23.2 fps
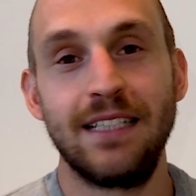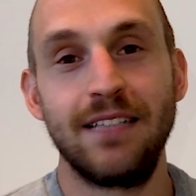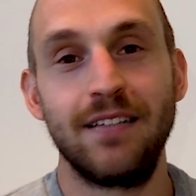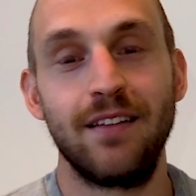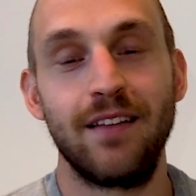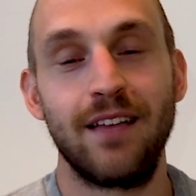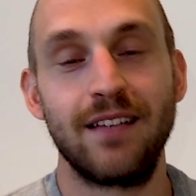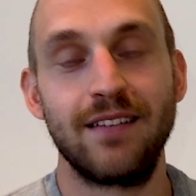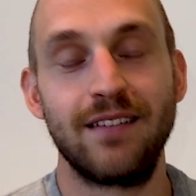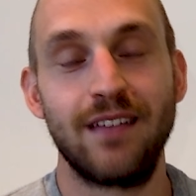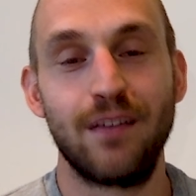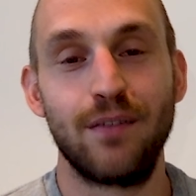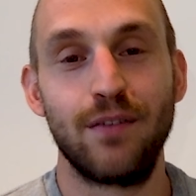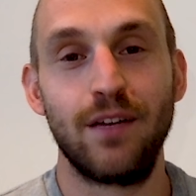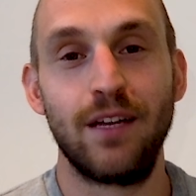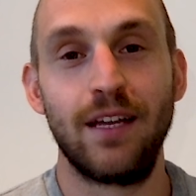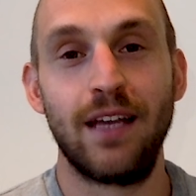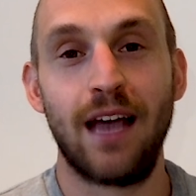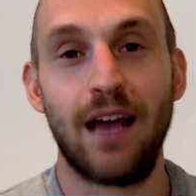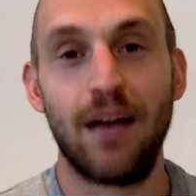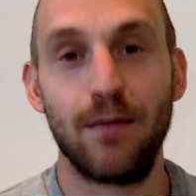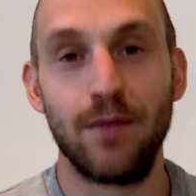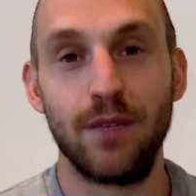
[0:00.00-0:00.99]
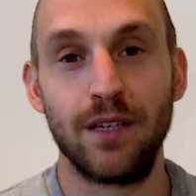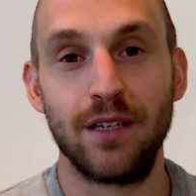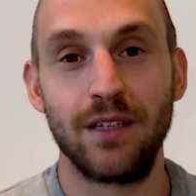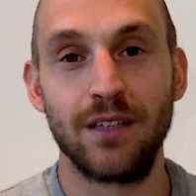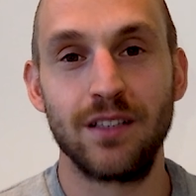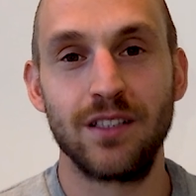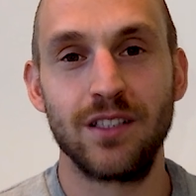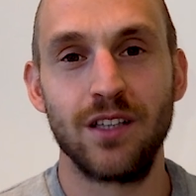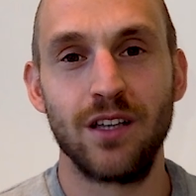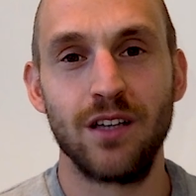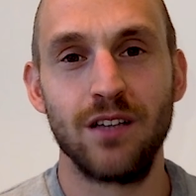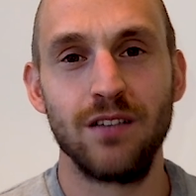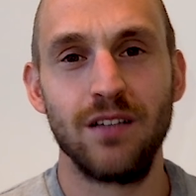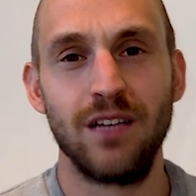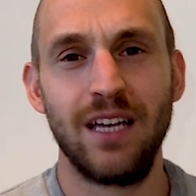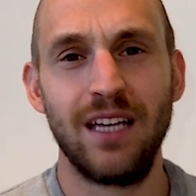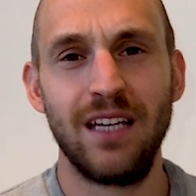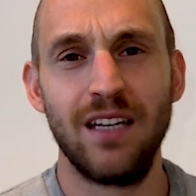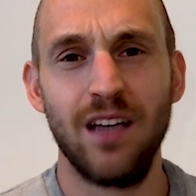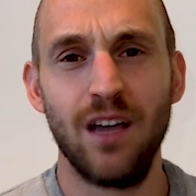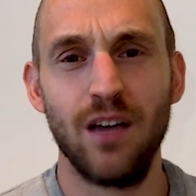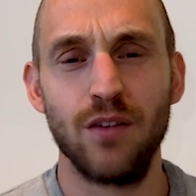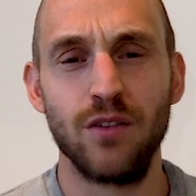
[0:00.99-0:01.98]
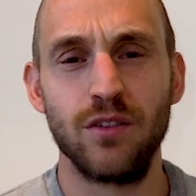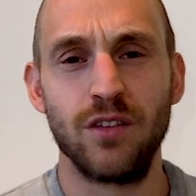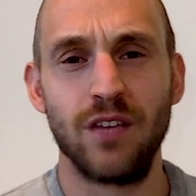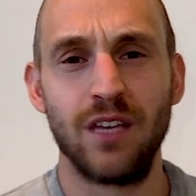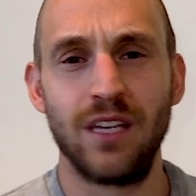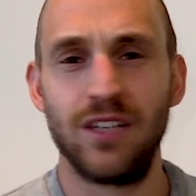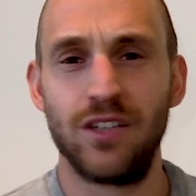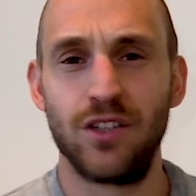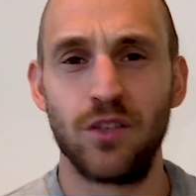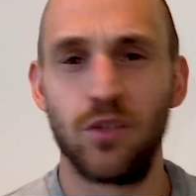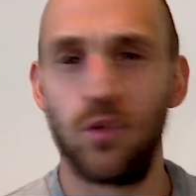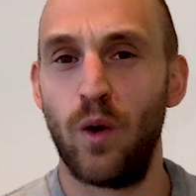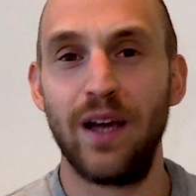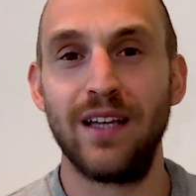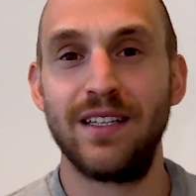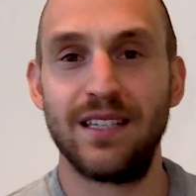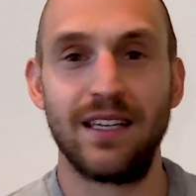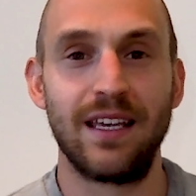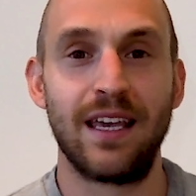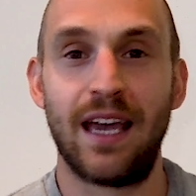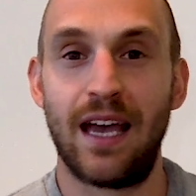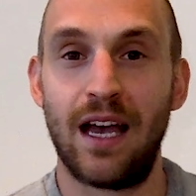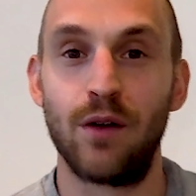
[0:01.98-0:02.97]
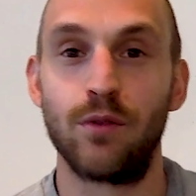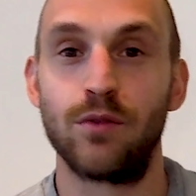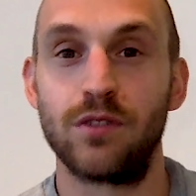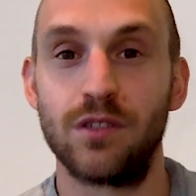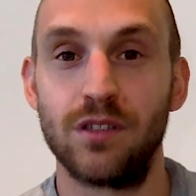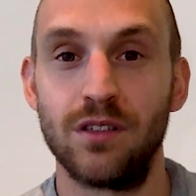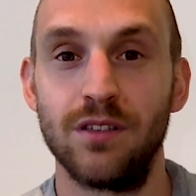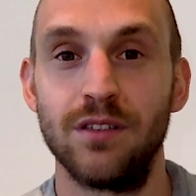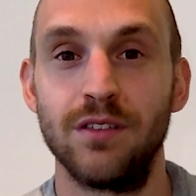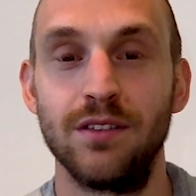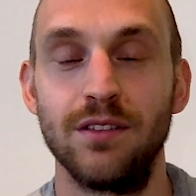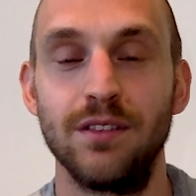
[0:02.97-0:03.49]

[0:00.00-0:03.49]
that that's definitely happening. And so he knows that he's just waiting it out.